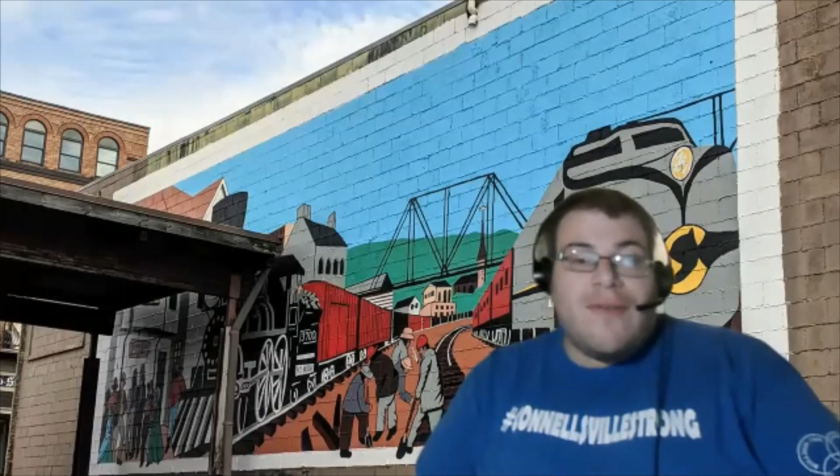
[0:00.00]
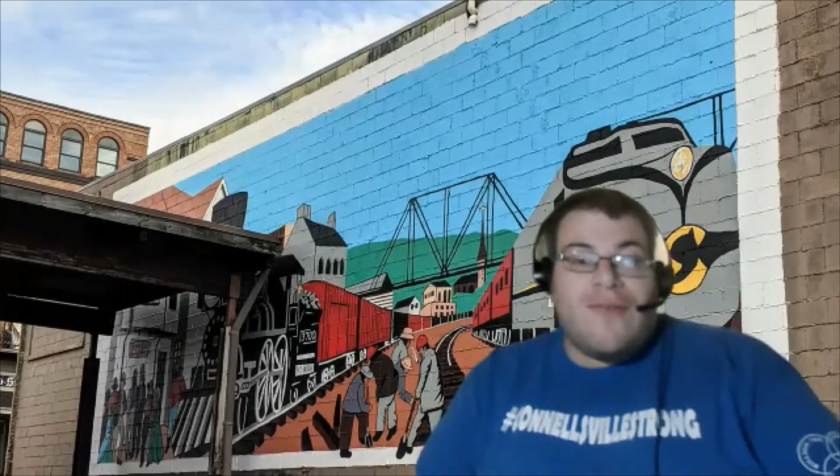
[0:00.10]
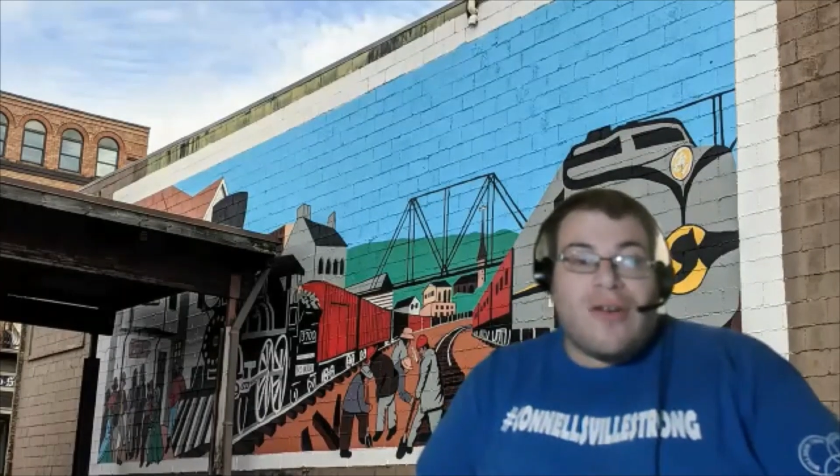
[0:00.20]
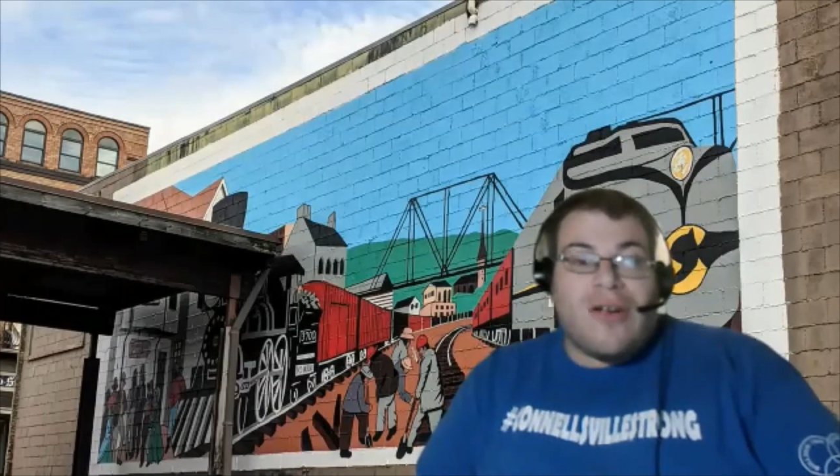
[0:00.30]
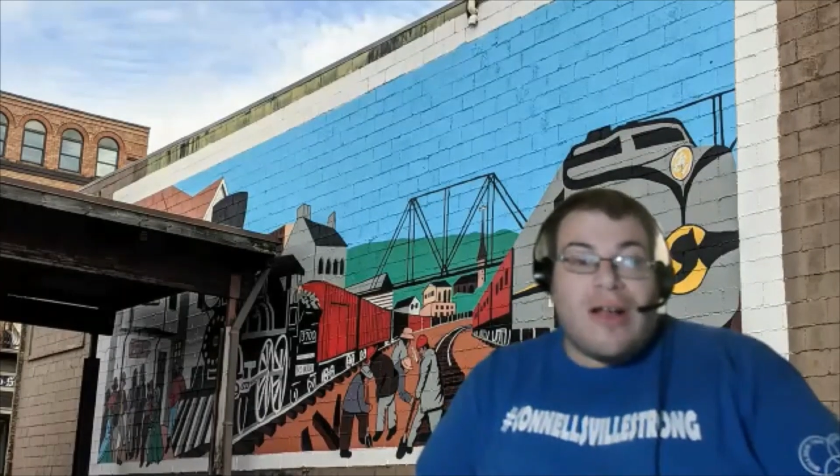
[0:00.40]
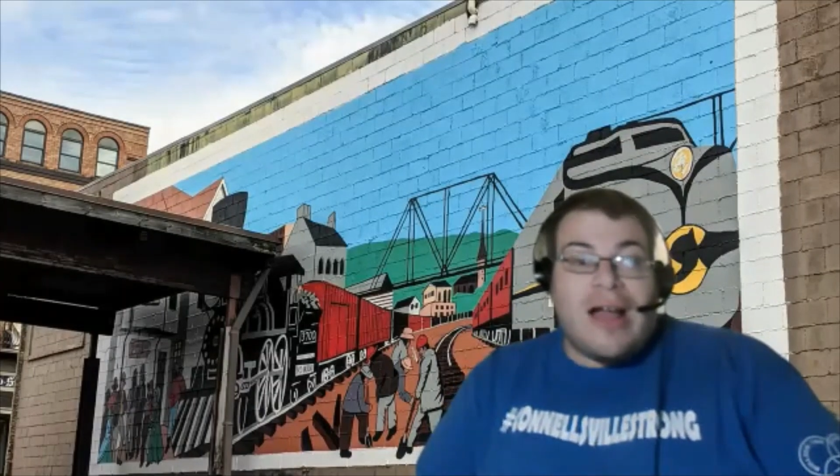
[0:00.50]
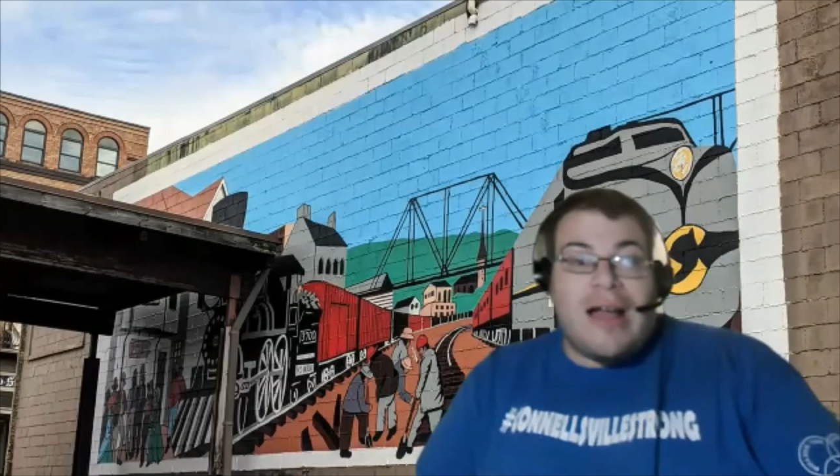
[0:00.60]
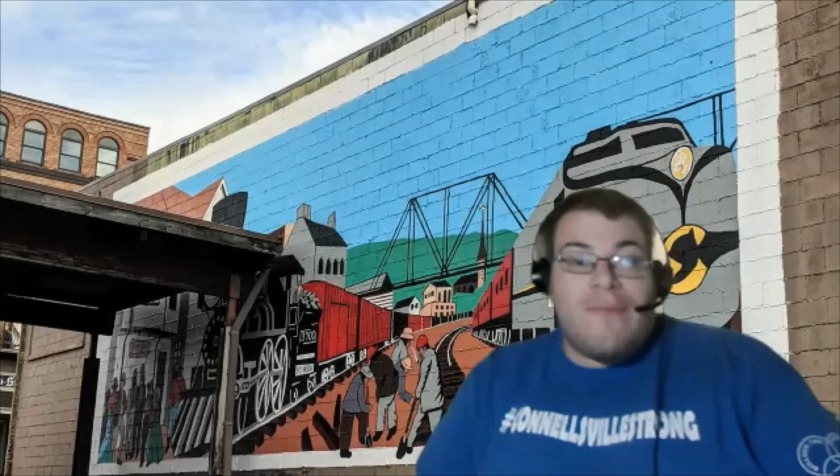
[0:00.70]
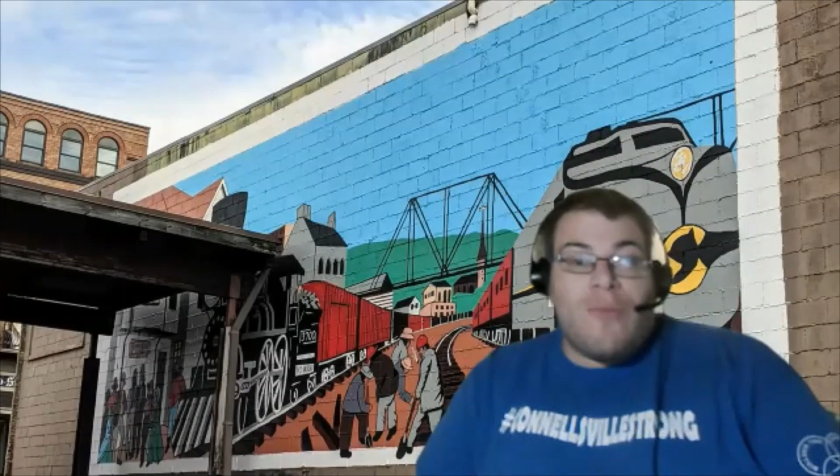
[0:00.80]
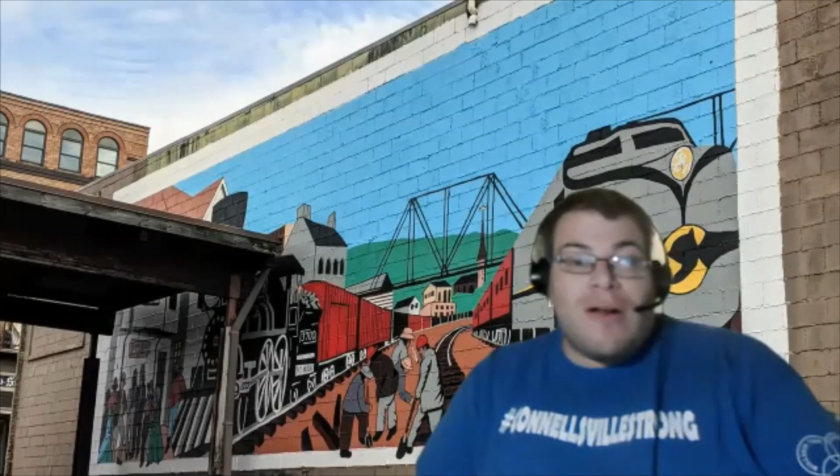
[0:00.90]
for
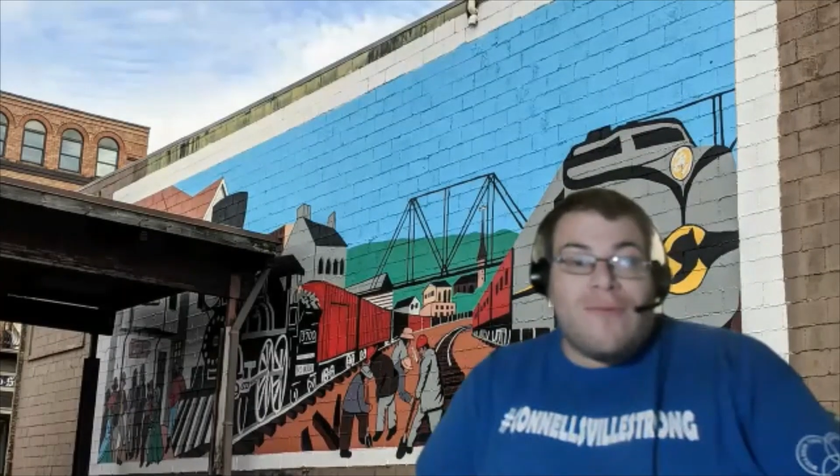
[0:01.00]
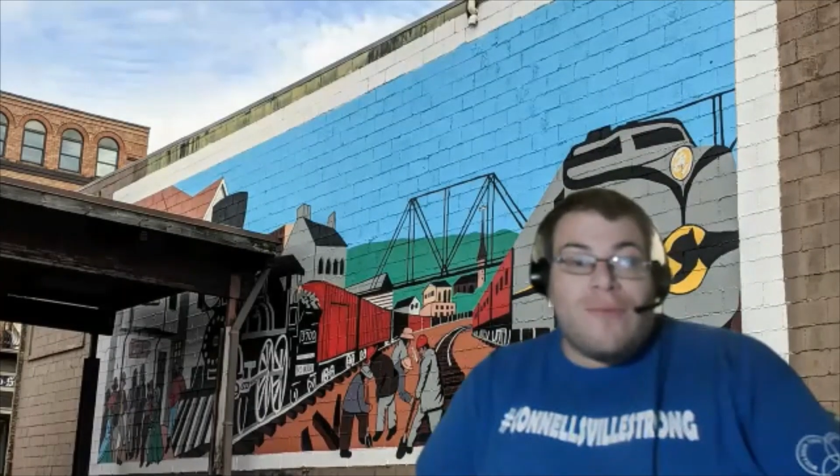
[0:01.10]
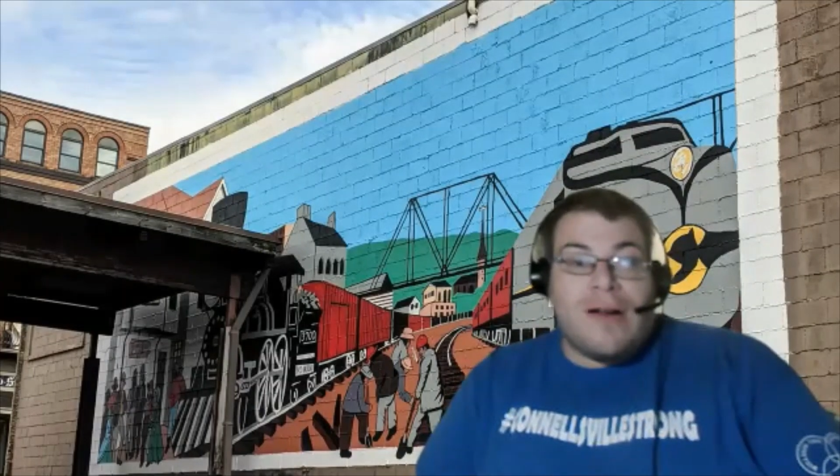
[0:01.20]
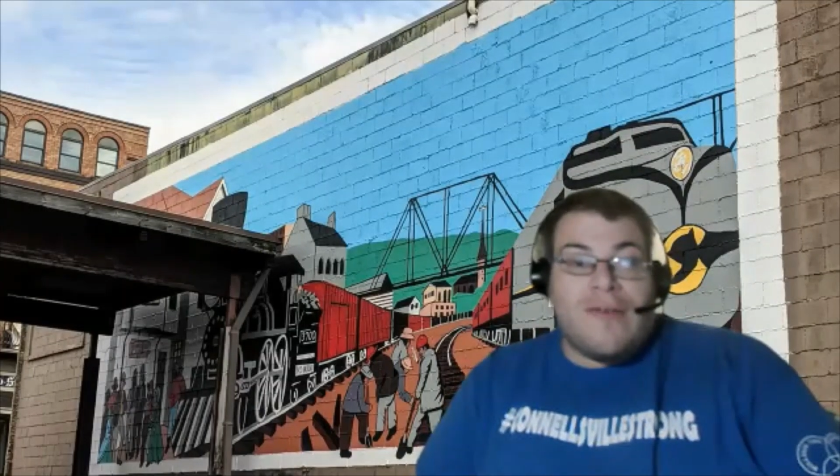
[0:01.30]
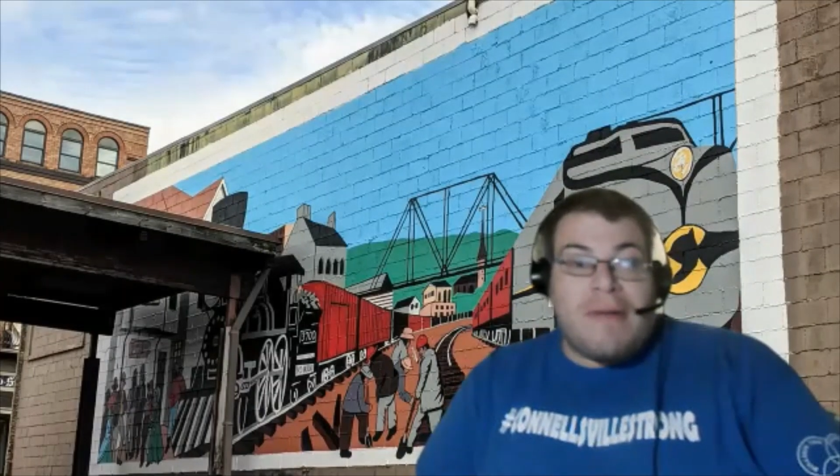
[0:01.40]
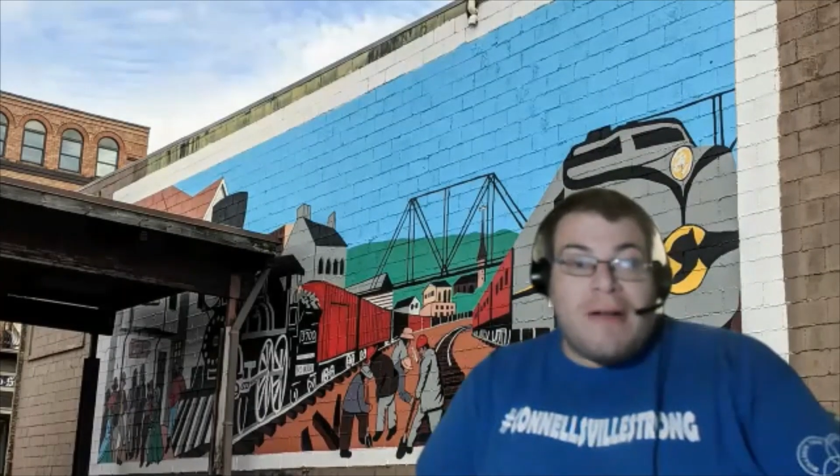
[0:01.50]
more of